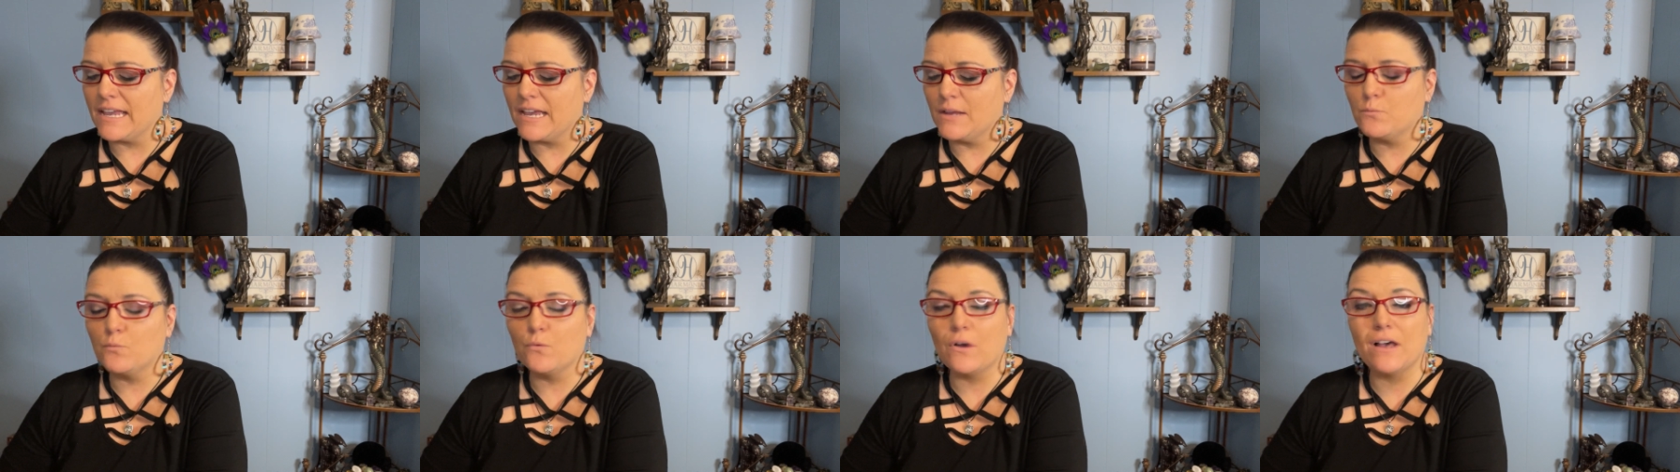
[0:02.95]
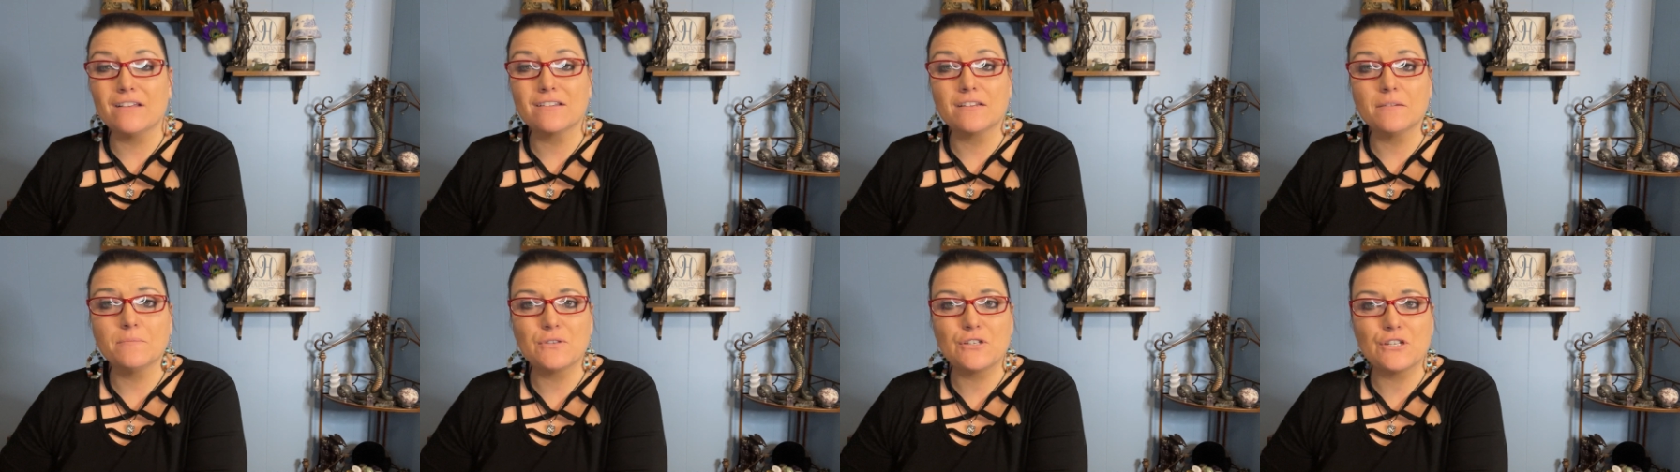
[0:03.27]
and
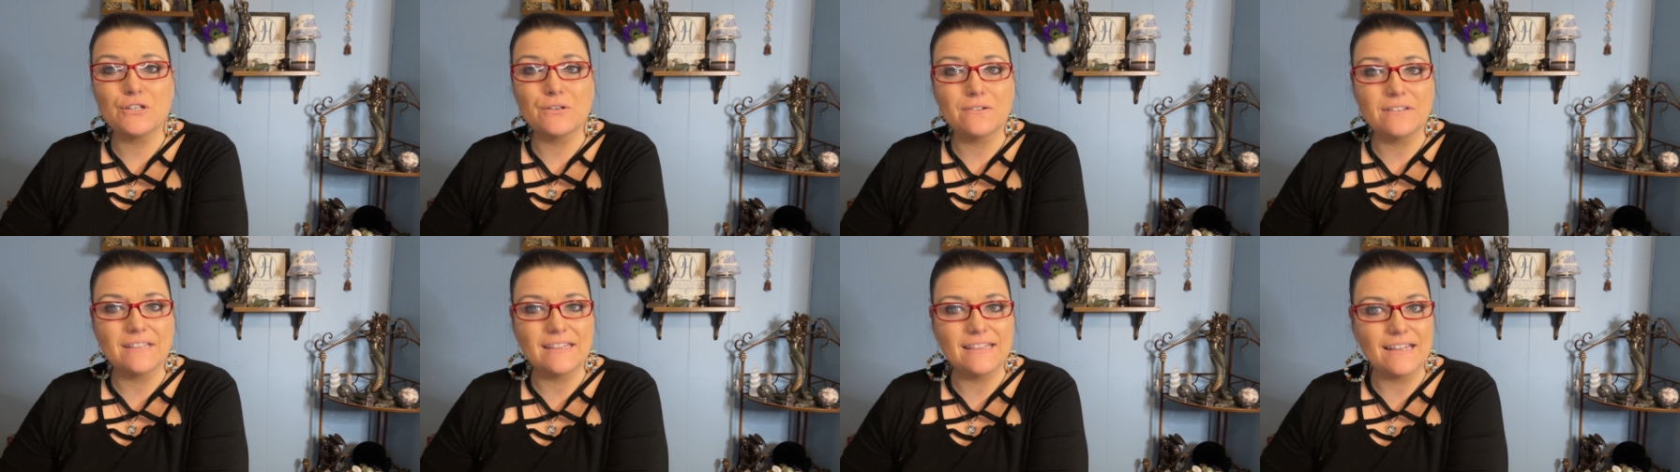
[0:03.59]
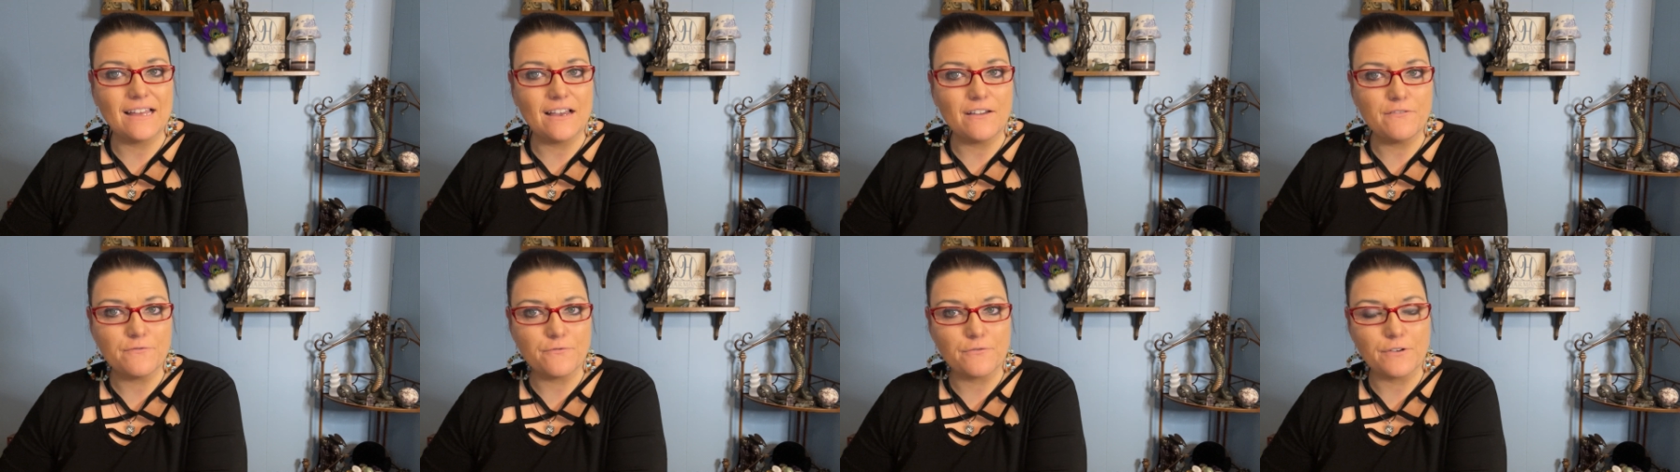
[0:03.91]
welcome to your
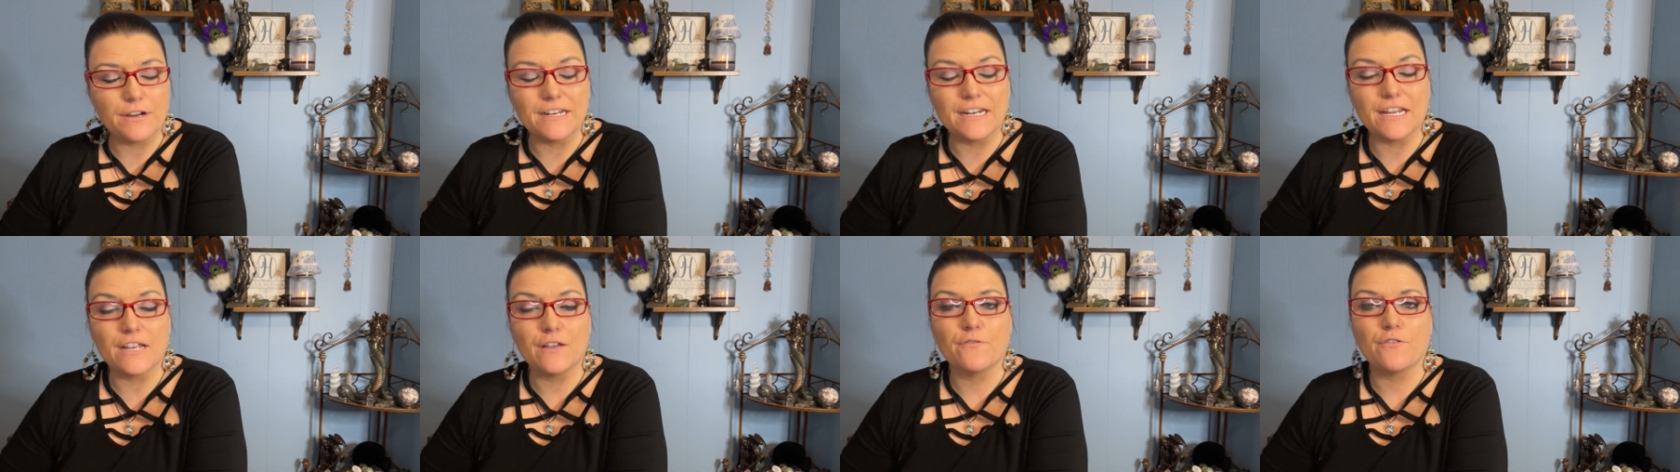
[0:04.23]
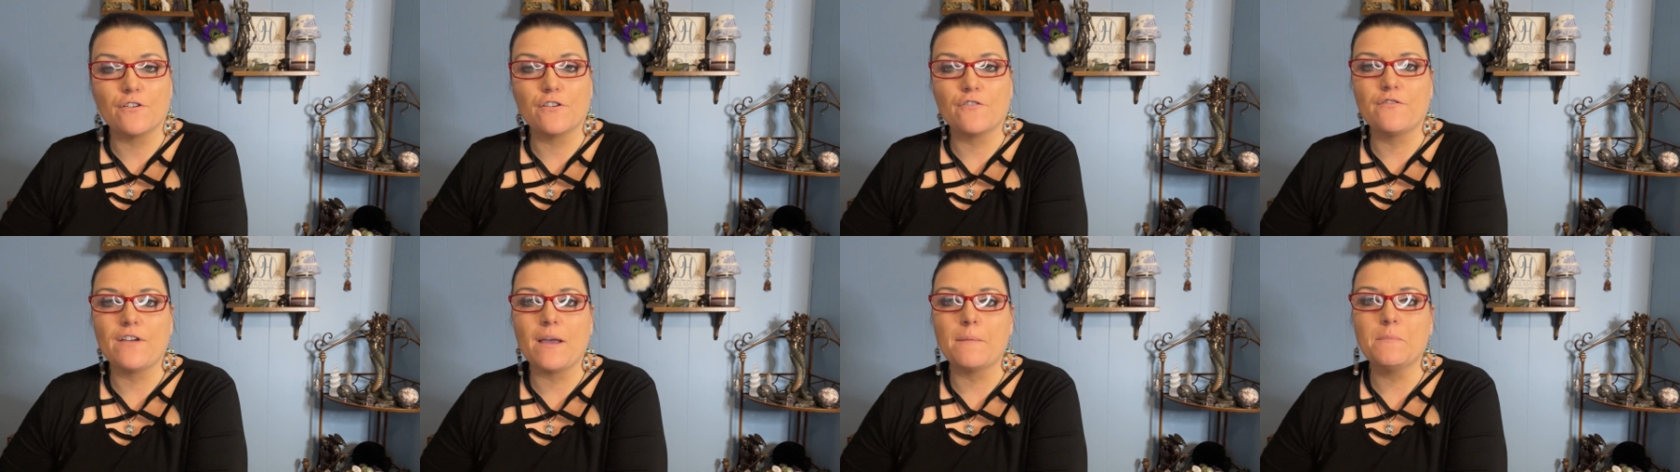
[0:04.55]
love reading
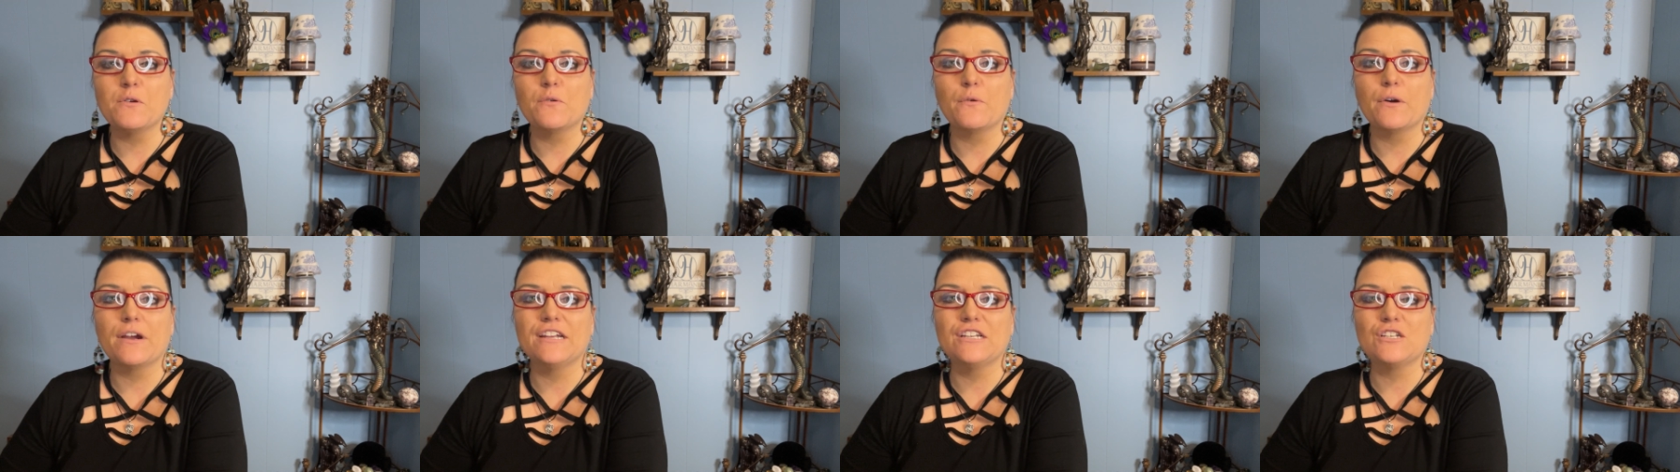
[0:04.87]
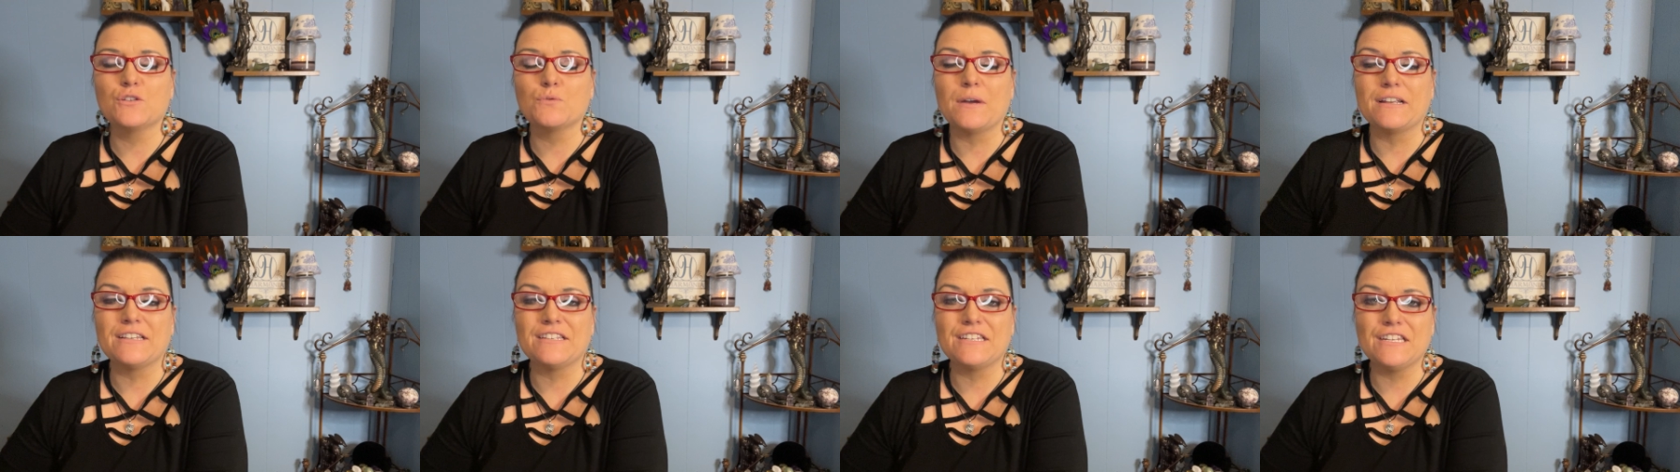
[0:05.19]
for February
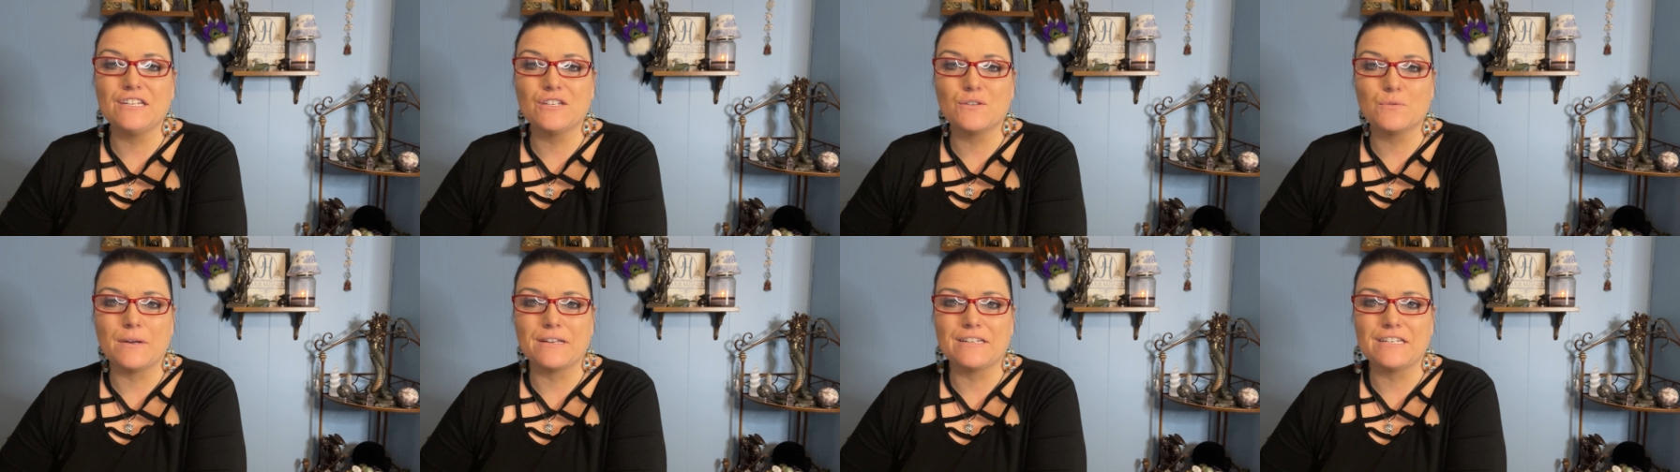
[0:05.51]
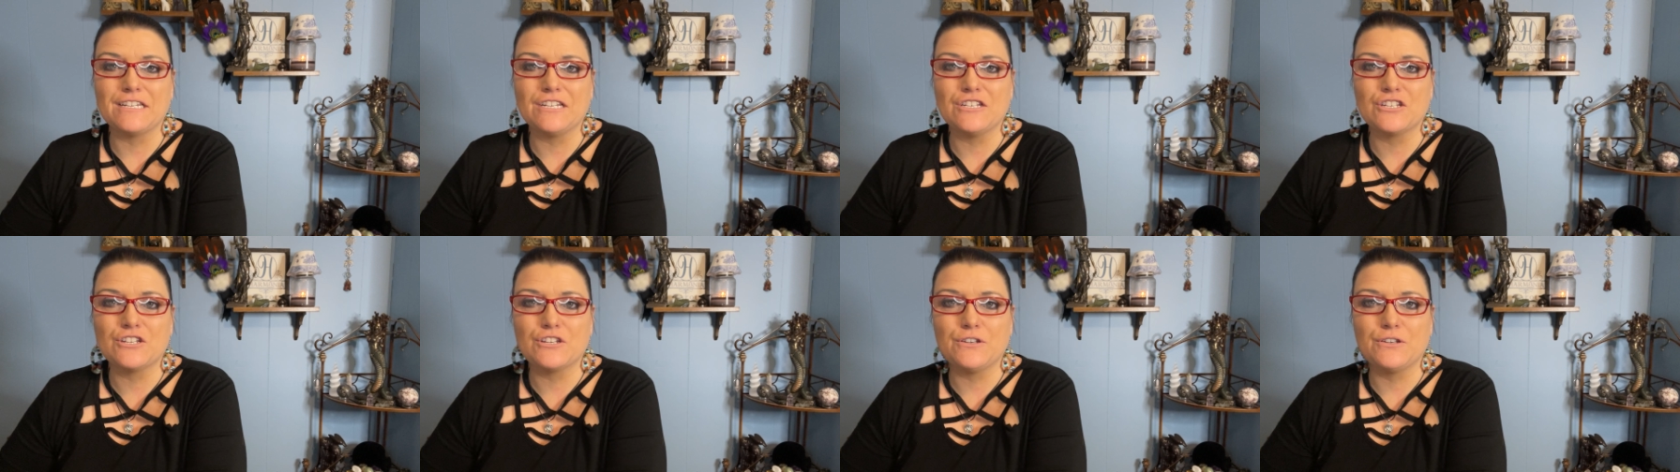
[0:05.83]

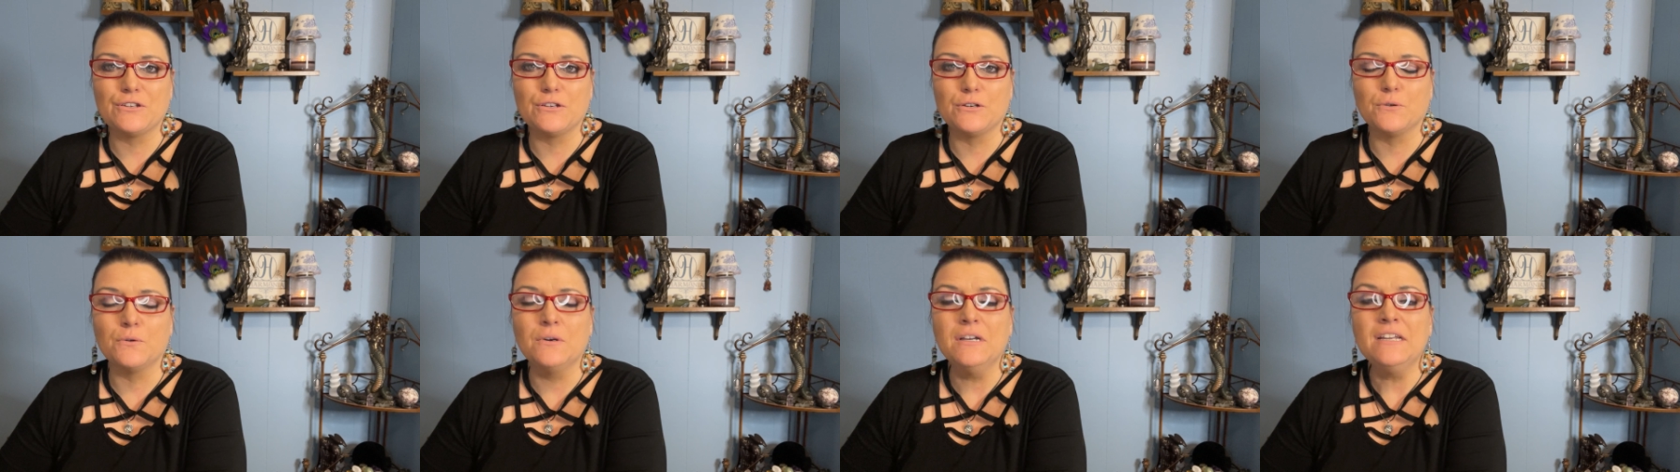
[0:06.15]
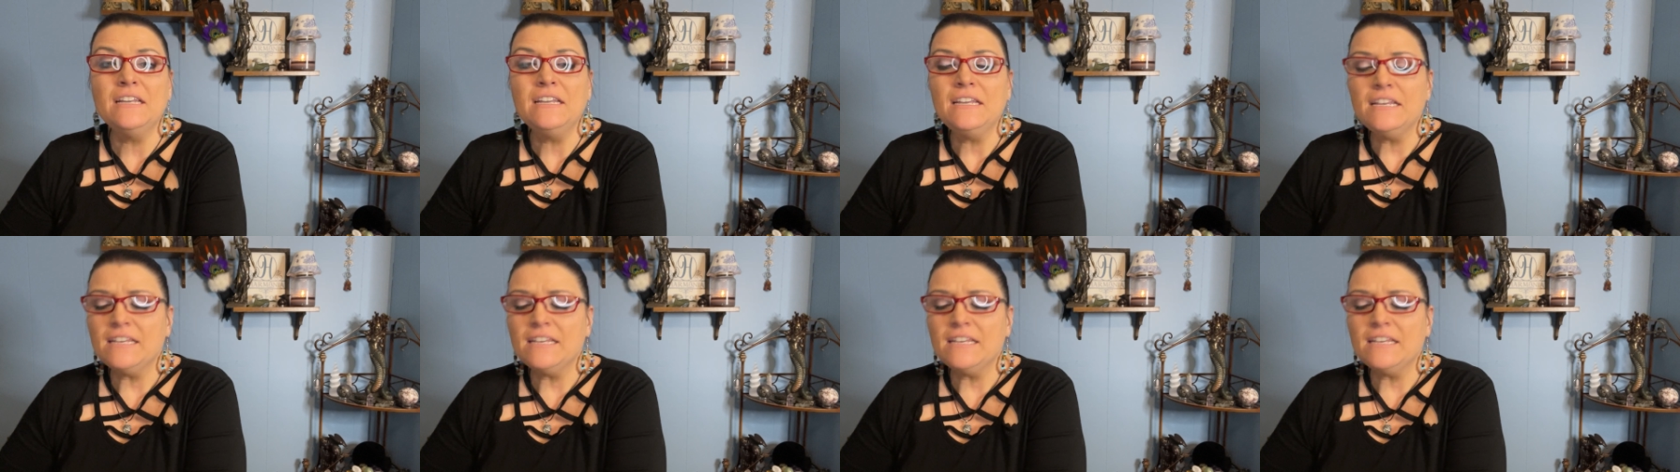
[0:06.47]
2022.